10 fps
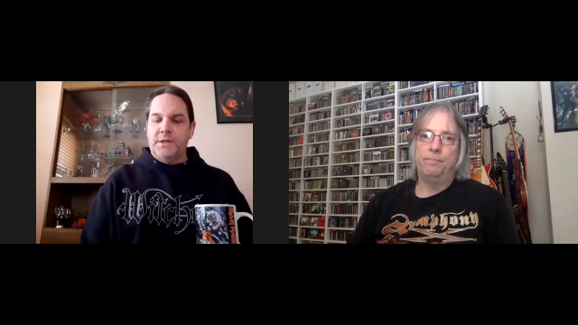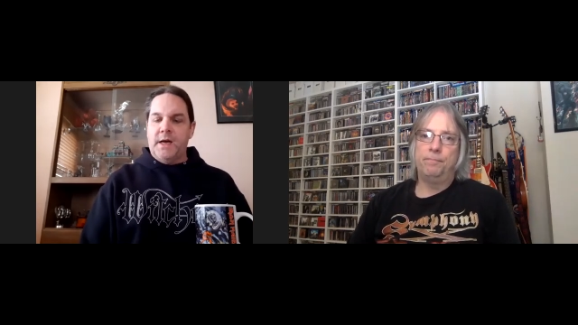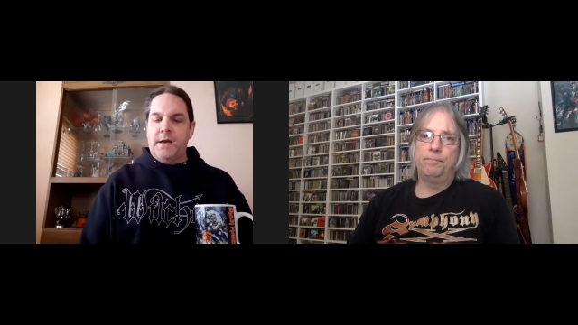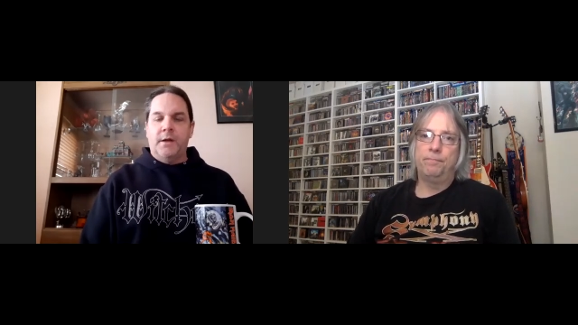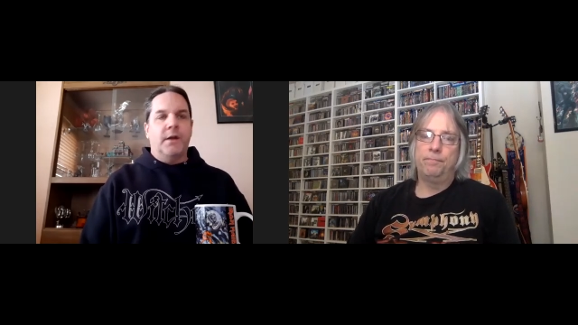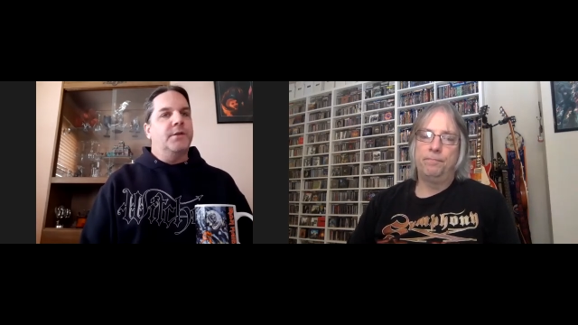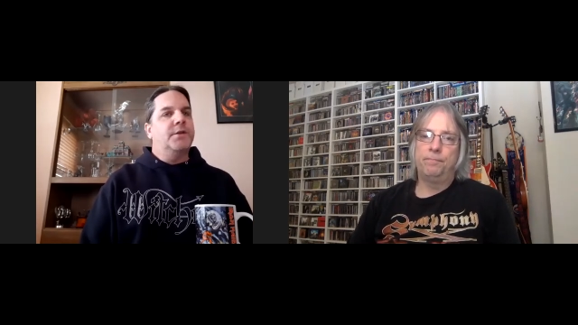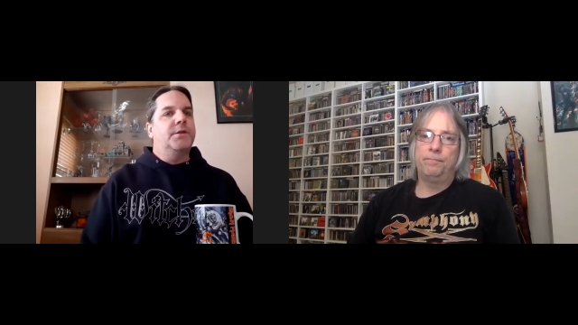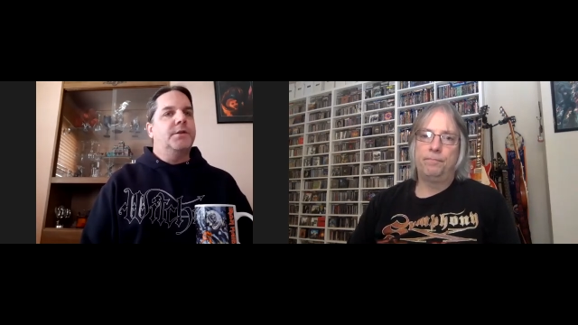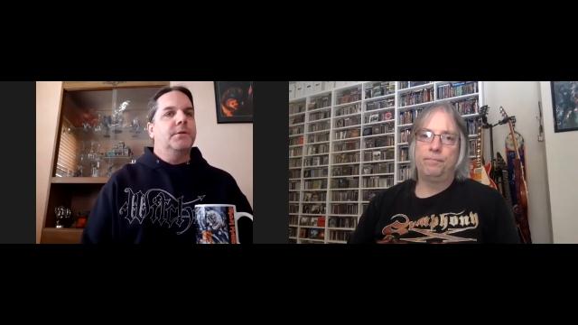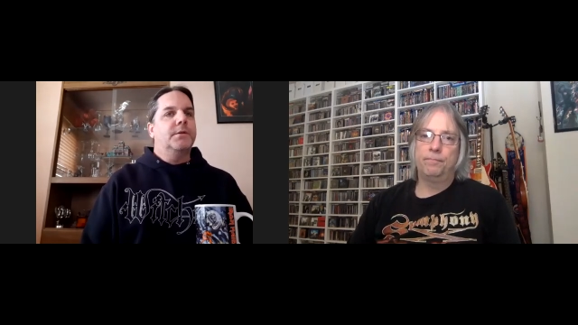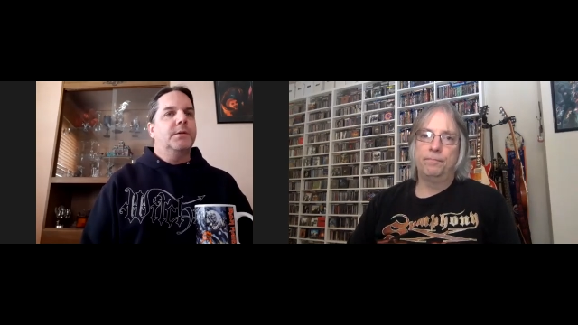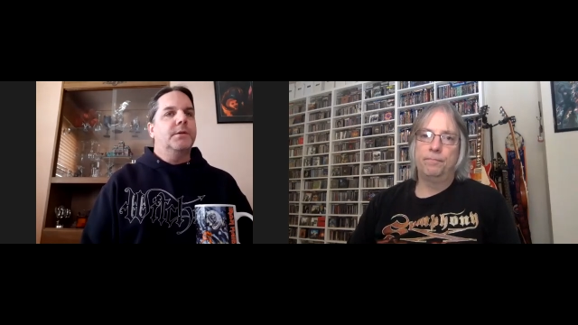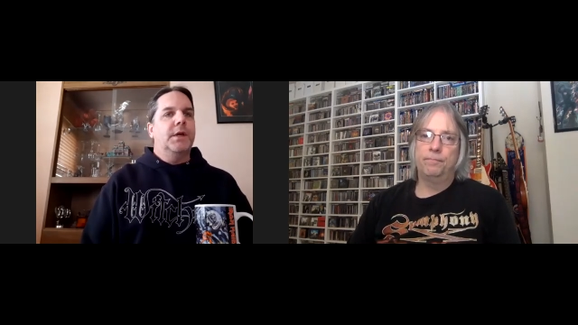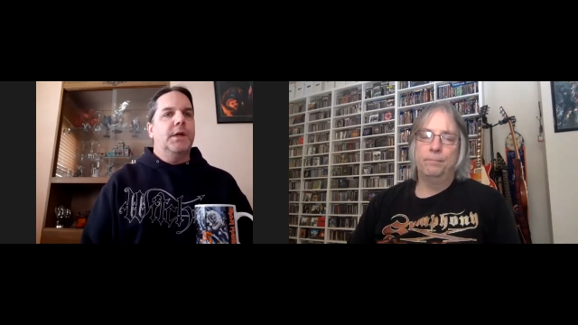Speaker 1: You got uh,
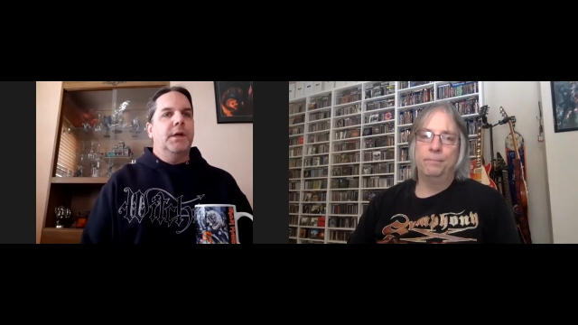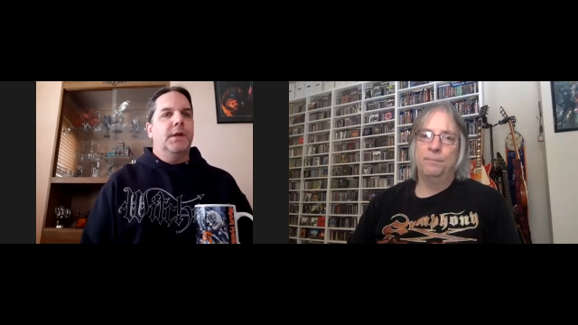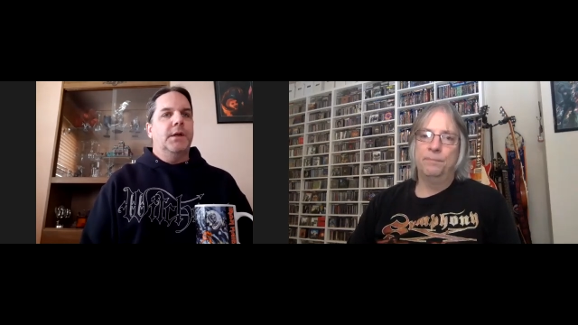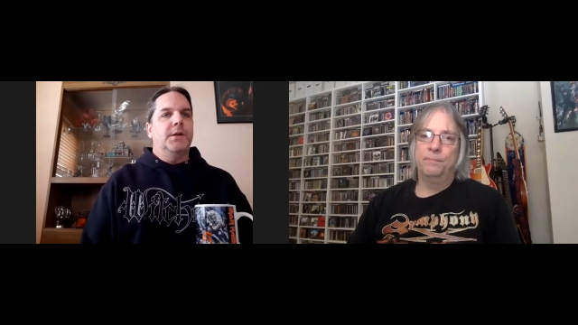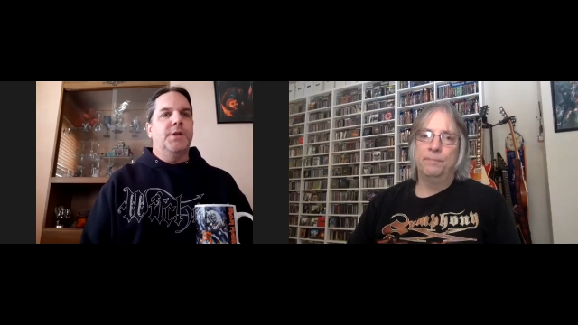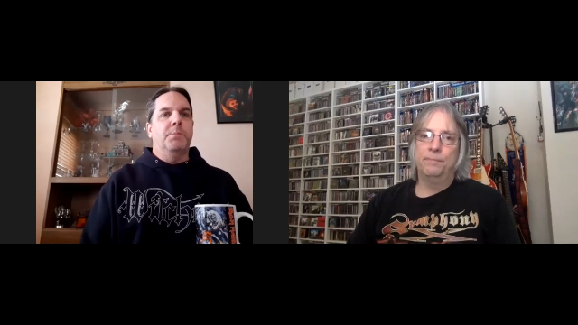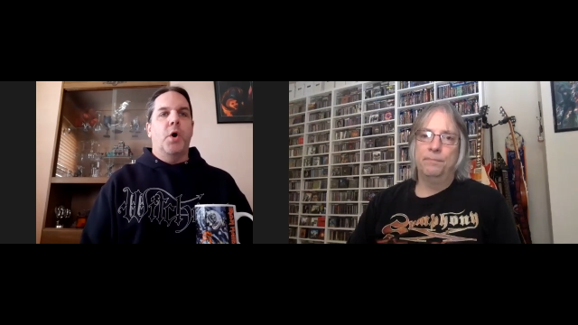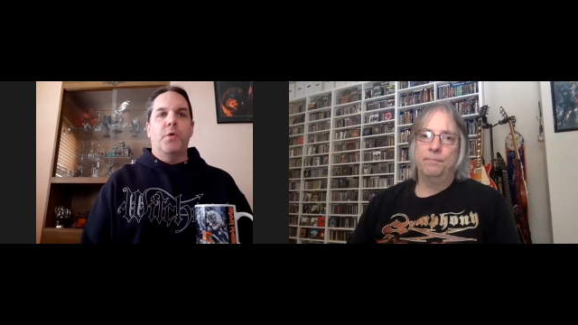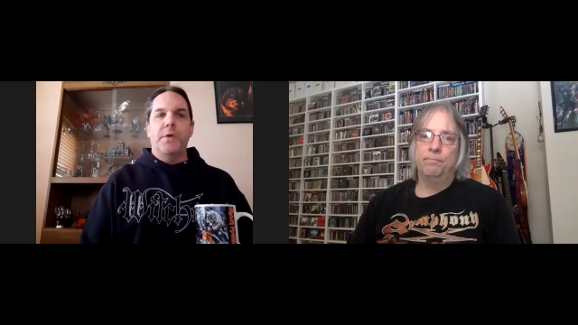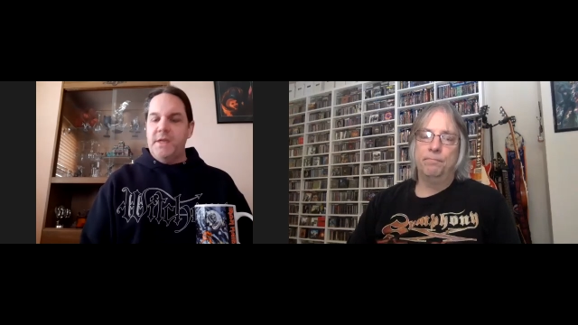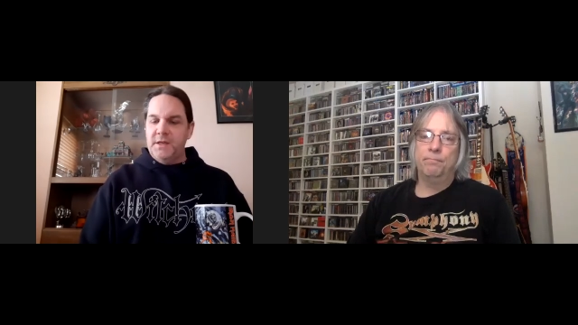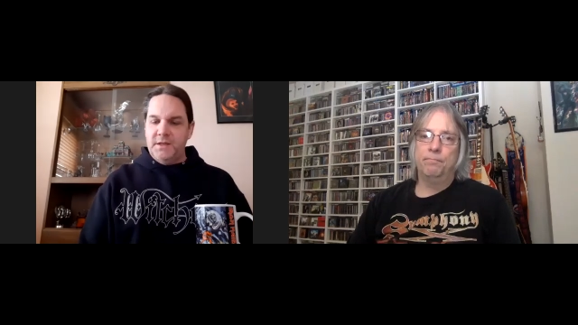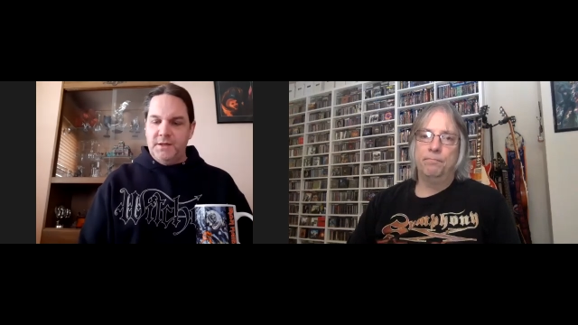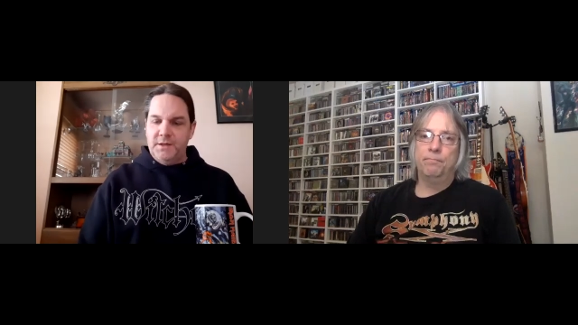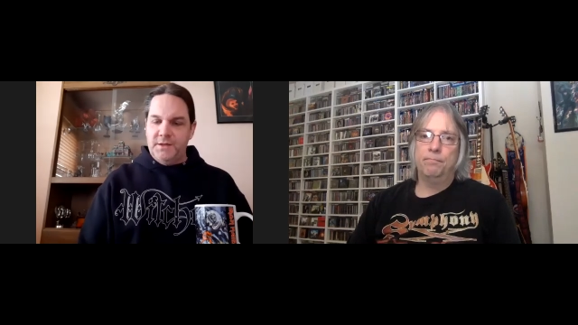
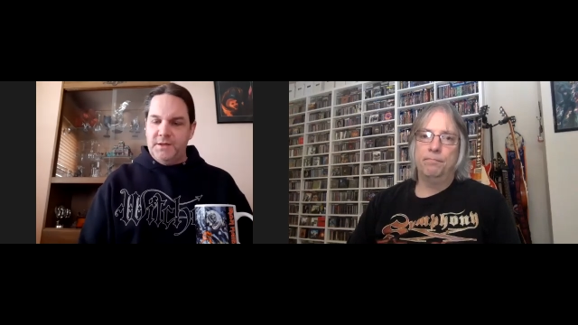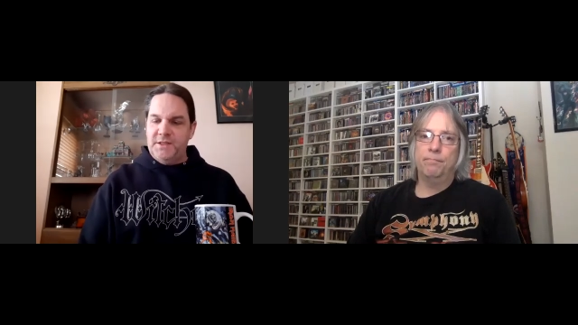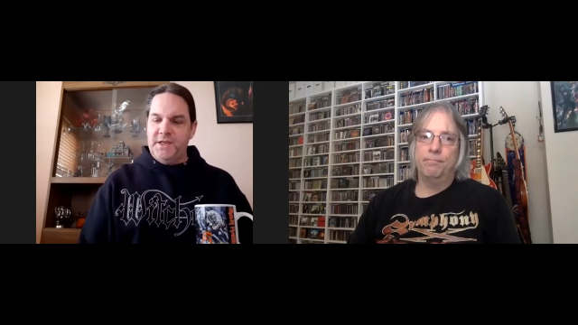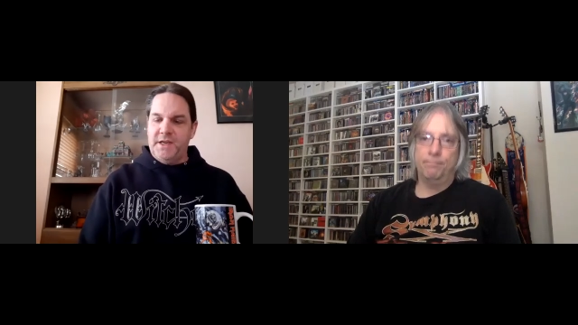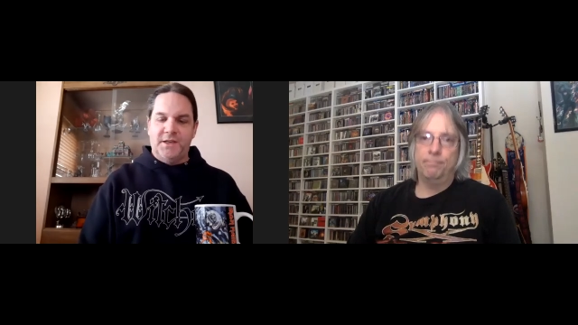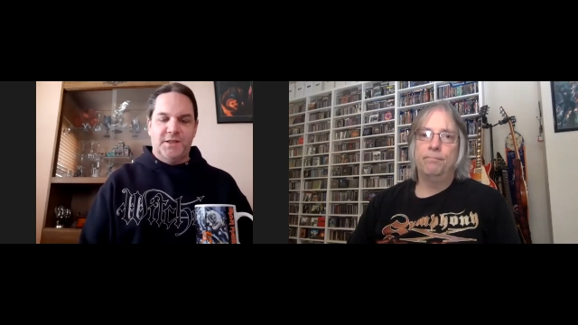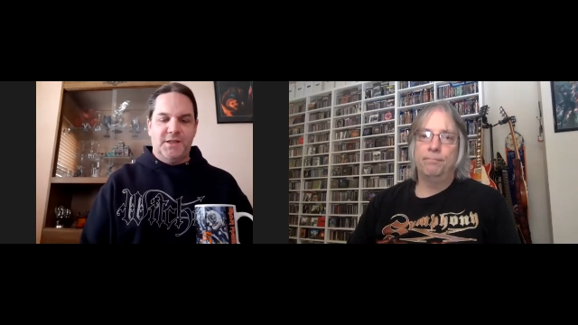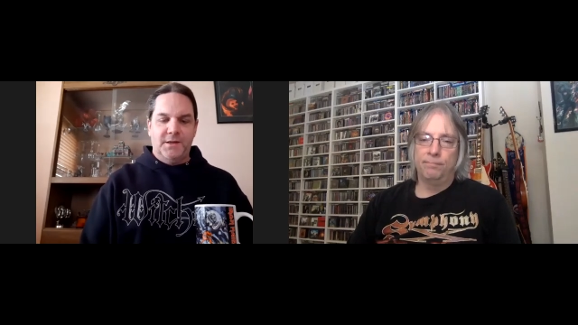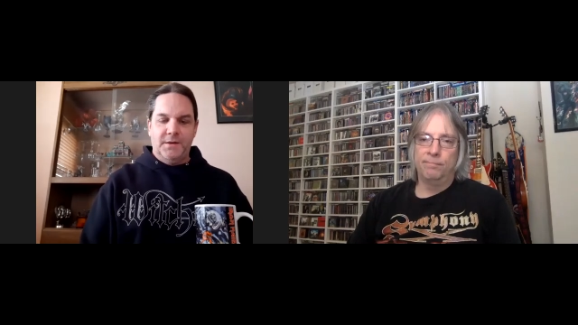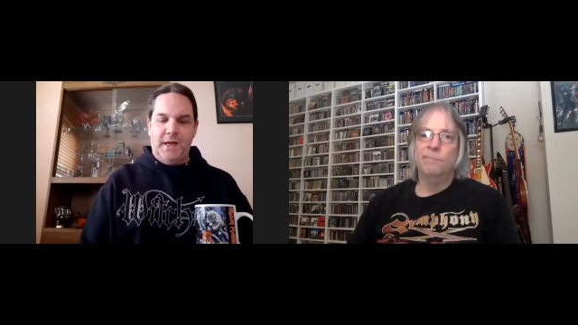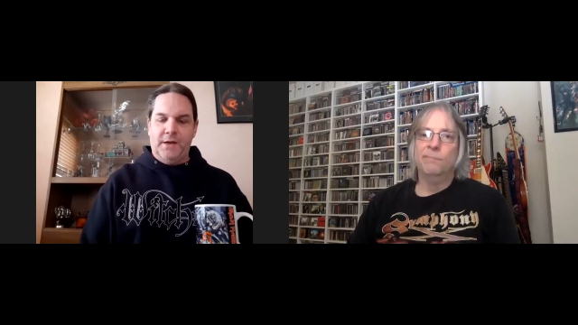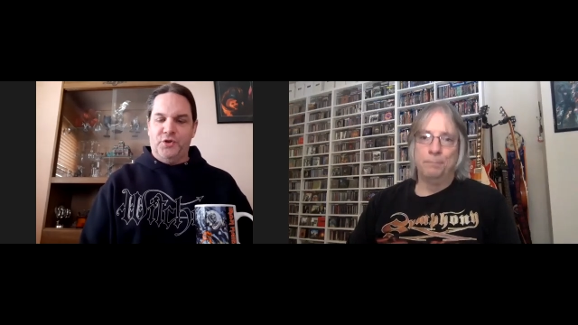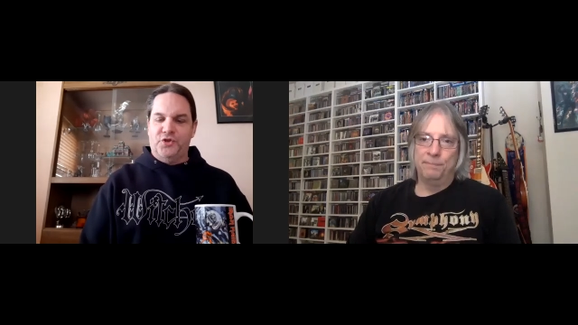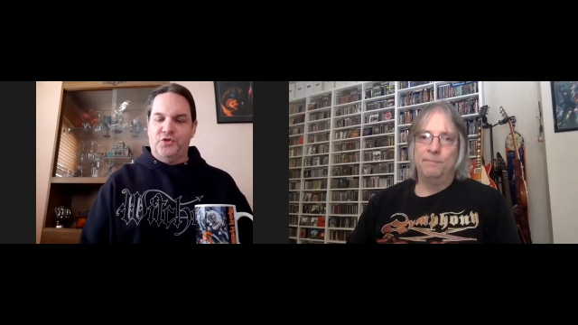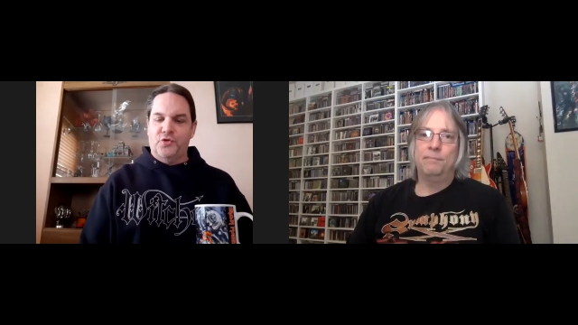Demonia Six
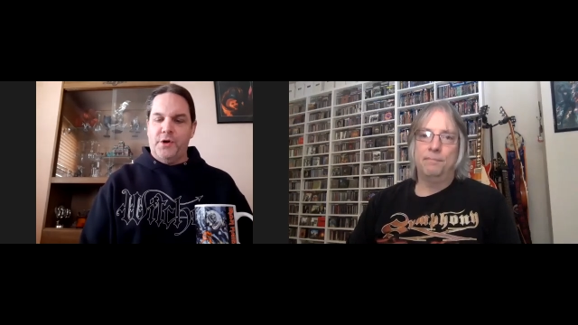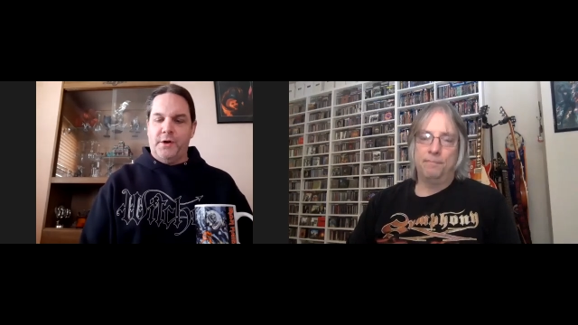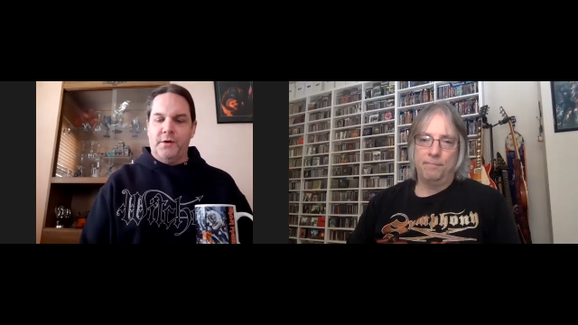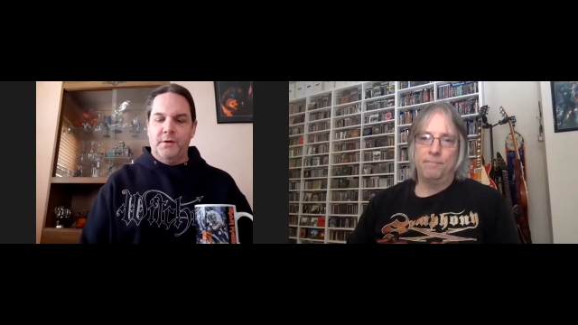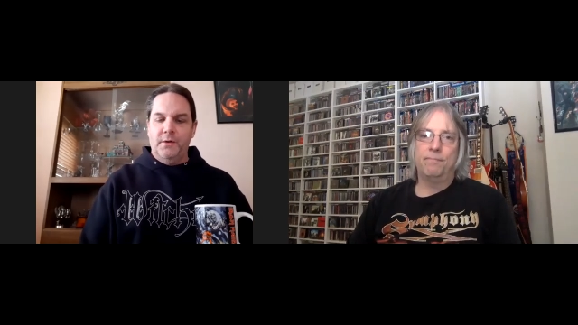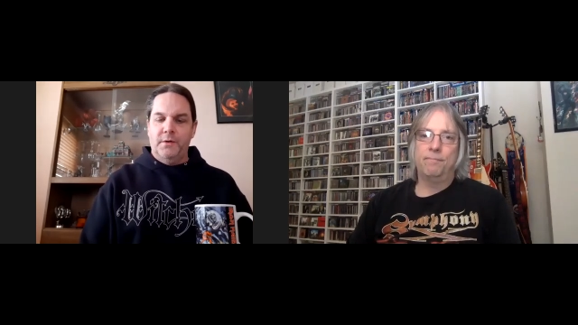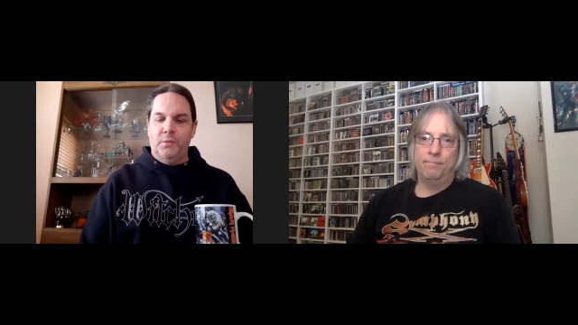and Destroyer,